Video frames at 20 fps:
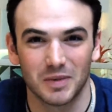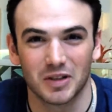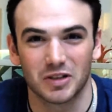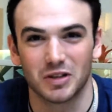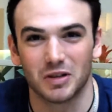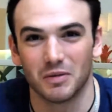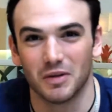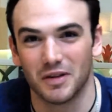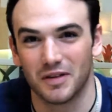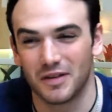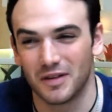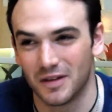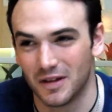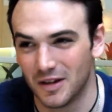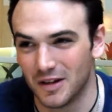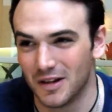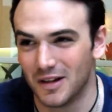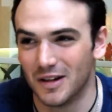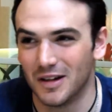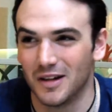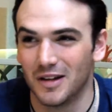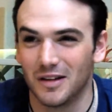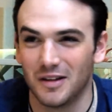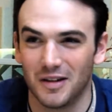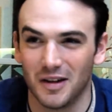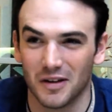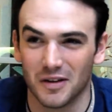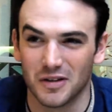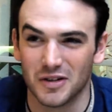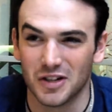Especially with
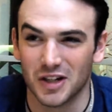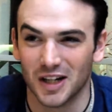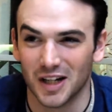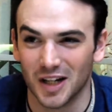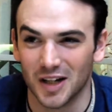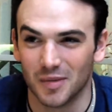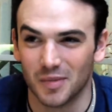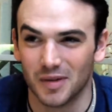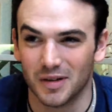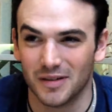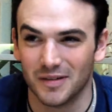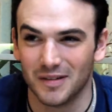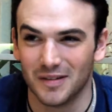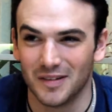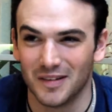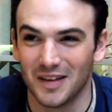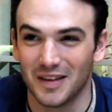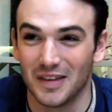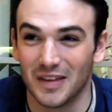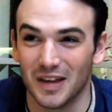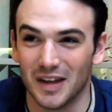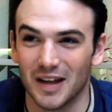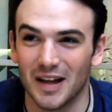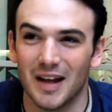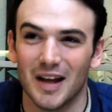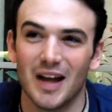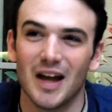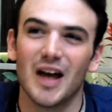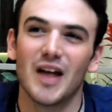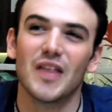the other job. The
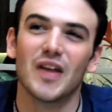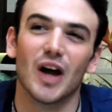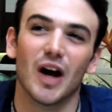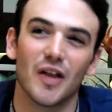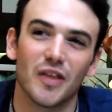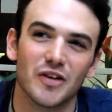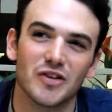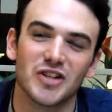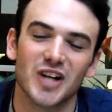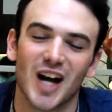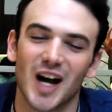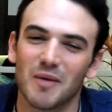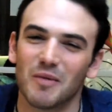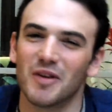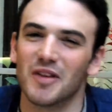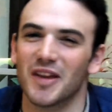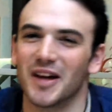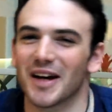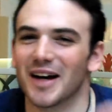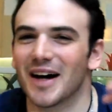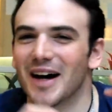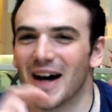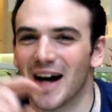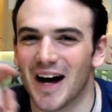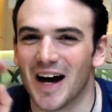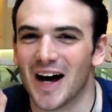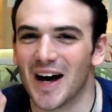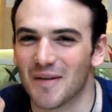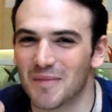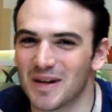other job or the
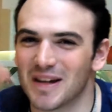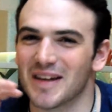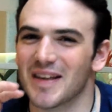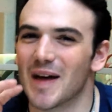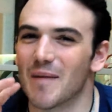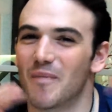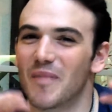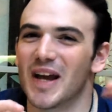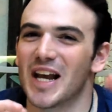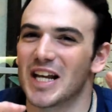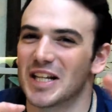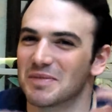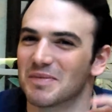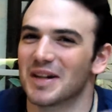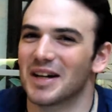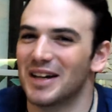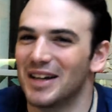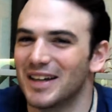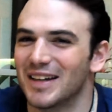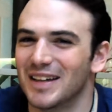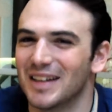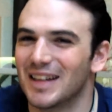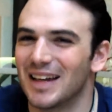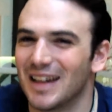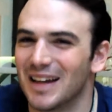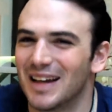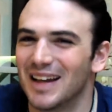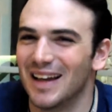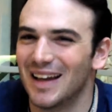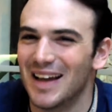hobby that pays my
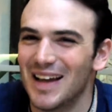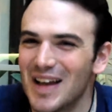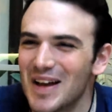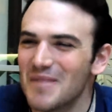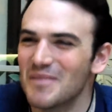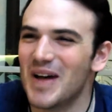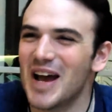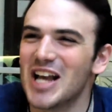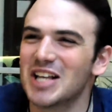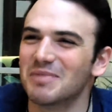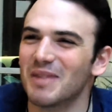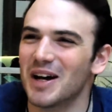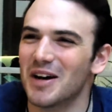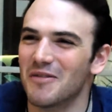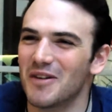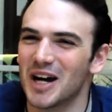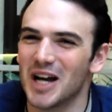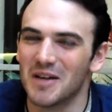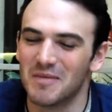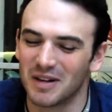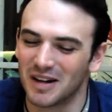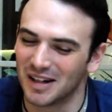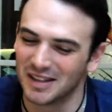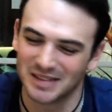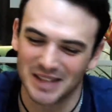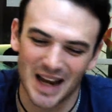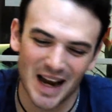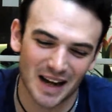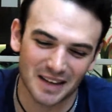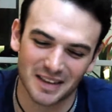pays my way,
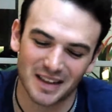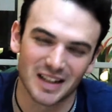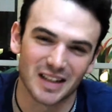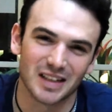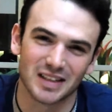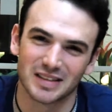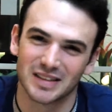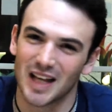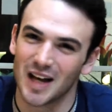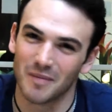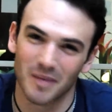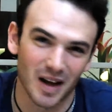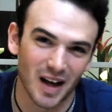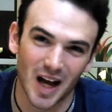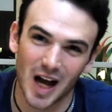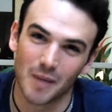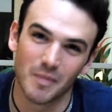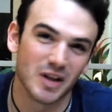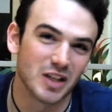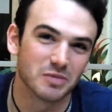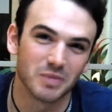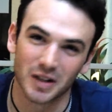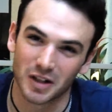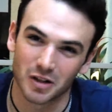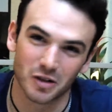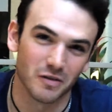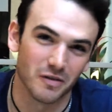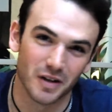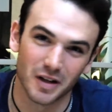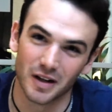because acting is not my hobby, it's my
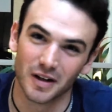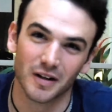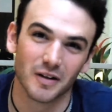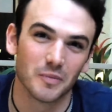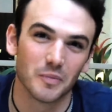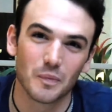career.